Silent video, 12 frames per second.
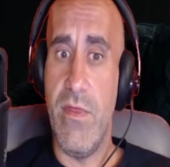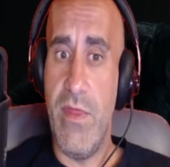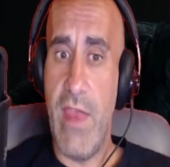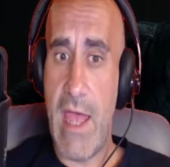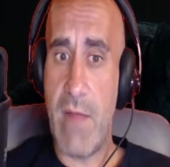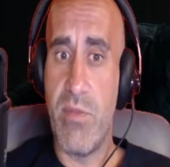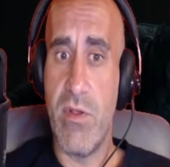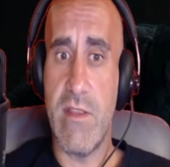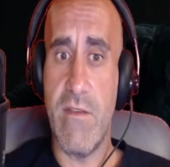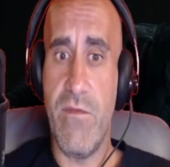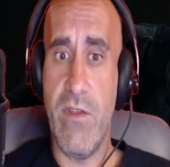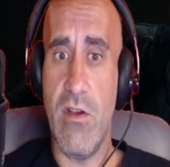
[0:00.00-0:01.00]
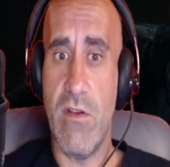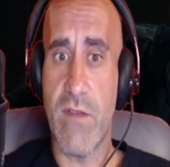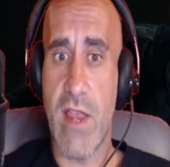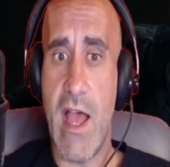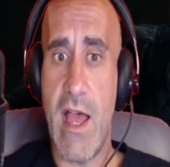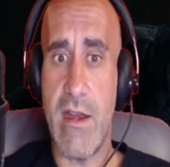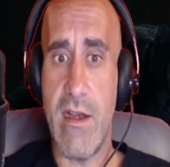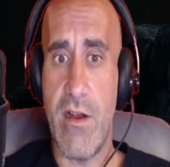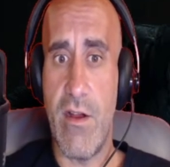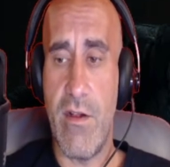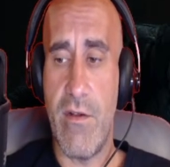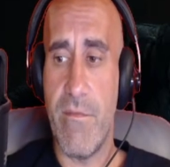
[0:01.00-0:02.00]
That put the fear of God
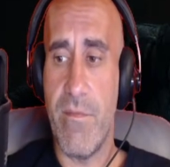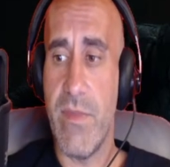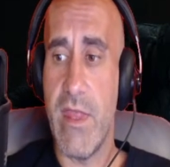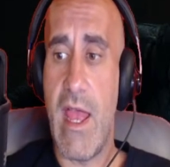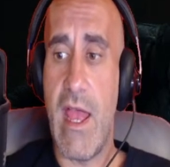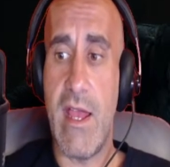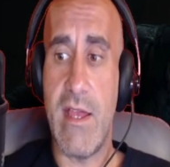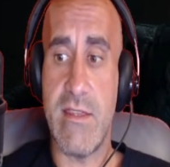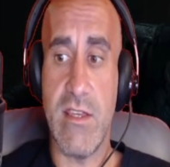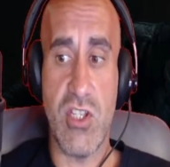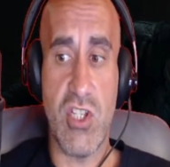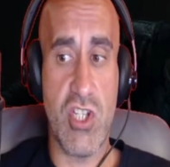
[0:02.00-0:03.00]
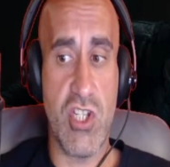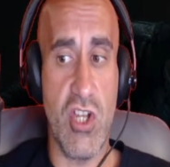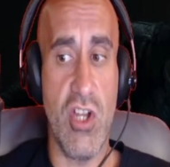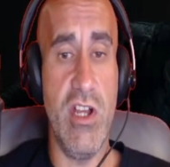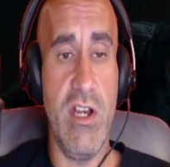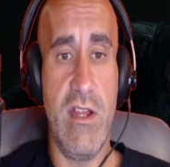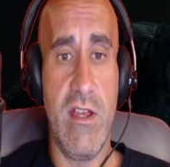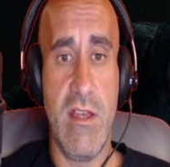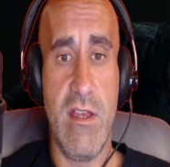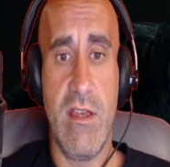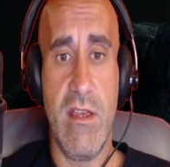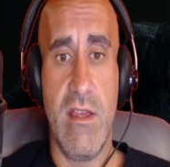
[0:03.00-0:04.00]
in her, as it should.
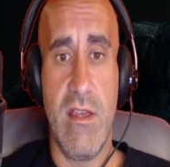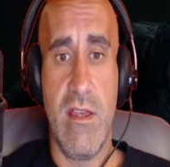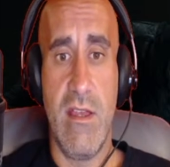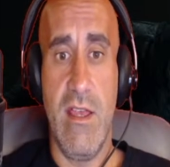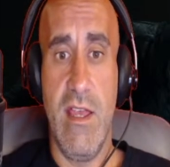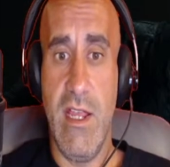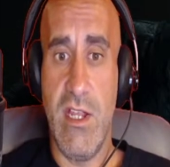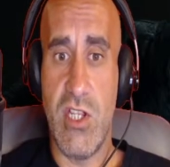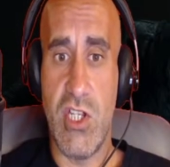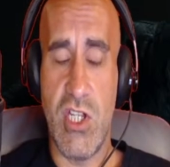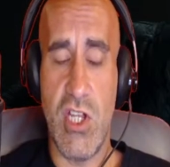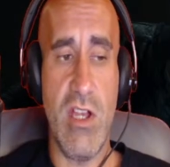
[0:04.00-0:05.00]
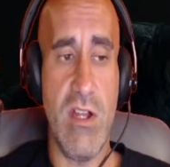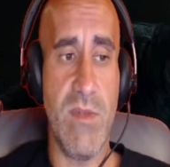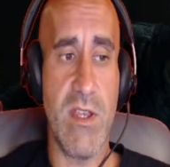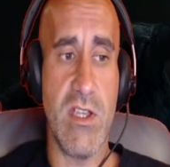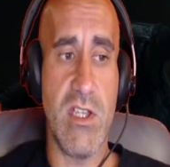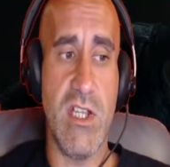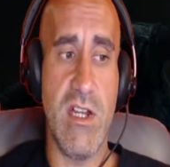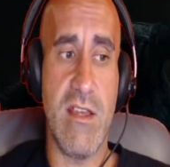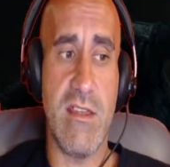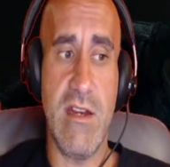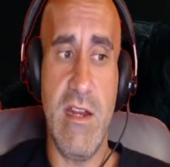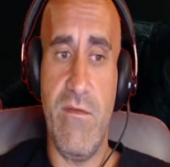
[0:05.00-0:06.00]
It should, because she
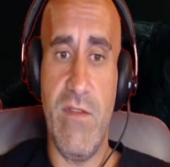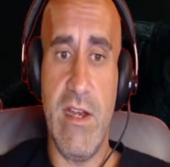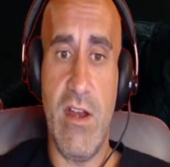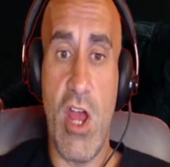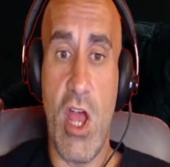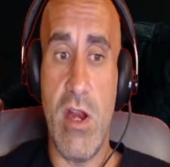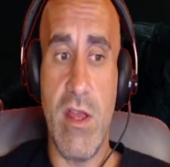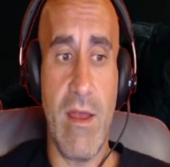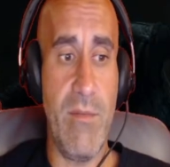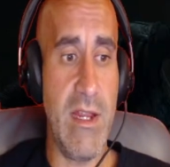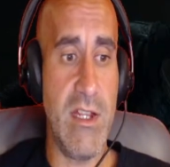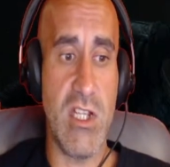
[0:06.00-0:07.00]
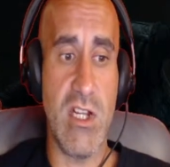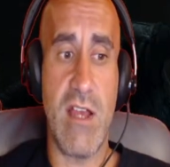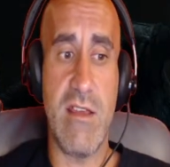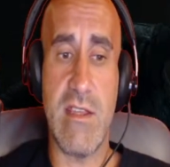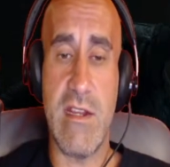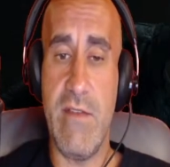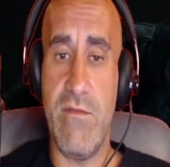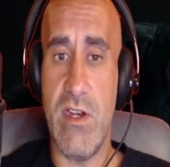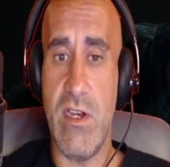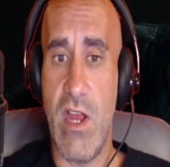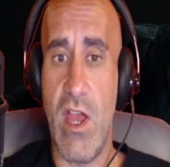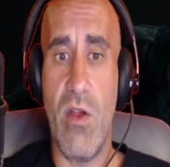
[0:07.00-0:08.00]
doesn't even know, she doesn't
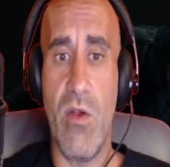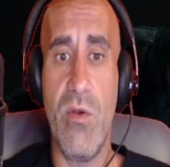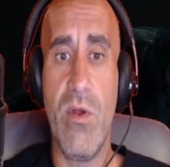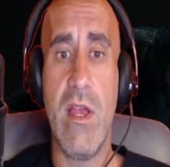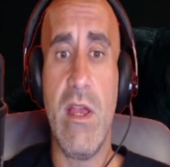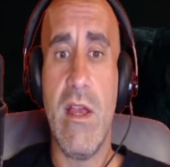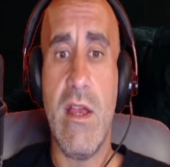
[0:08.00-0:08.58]
even know,